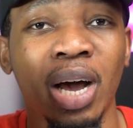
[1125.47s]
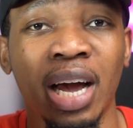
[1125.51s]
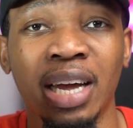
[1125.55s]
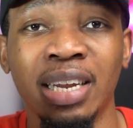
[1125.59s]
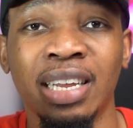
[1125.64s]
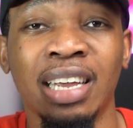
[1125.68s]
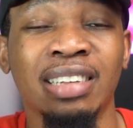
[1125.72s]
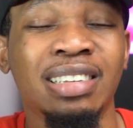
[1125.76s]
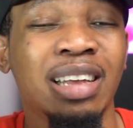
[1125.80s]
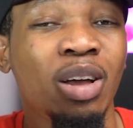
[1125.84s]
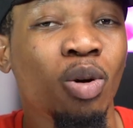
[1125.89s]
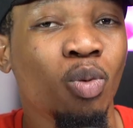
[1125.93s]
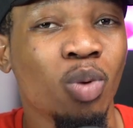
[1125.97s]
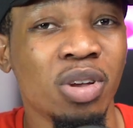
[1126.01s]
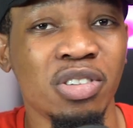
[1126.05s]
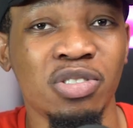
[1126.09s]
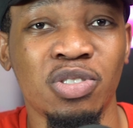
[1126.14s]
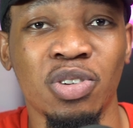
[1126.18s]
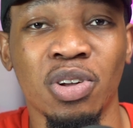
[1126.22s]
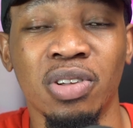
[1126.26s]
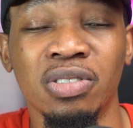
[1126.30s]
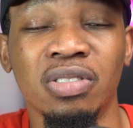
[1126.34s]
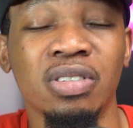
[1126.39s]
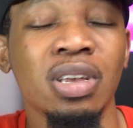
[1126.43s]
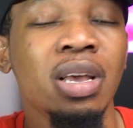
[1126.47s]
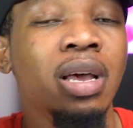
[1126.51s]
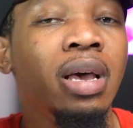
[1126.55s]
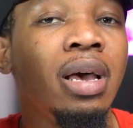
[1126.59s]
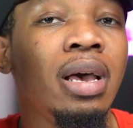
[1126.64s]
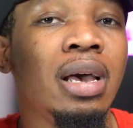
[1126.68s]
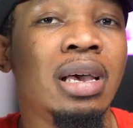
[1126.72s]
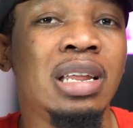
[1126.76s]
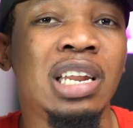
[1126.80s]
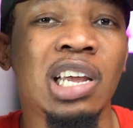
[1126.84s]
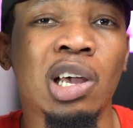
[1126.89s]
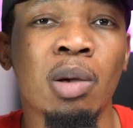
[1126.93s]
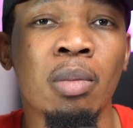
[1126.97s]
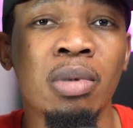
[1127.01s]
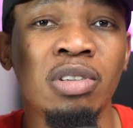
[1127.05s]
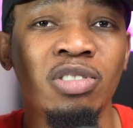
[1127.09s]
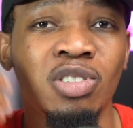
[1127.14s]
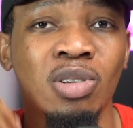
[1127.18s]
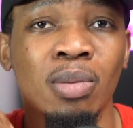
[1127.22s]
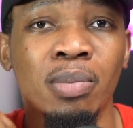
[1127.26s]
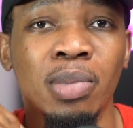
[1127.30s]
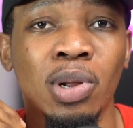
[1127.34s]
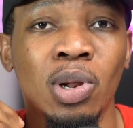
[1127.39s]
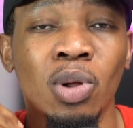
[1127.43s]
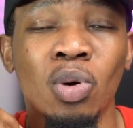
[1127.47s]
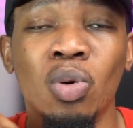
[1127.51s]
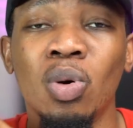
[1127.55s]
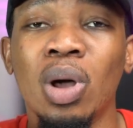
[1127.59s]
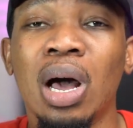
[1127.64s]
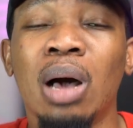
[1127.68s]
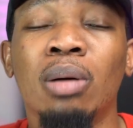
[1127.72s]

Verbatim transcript: ideas and questions in the comment section below.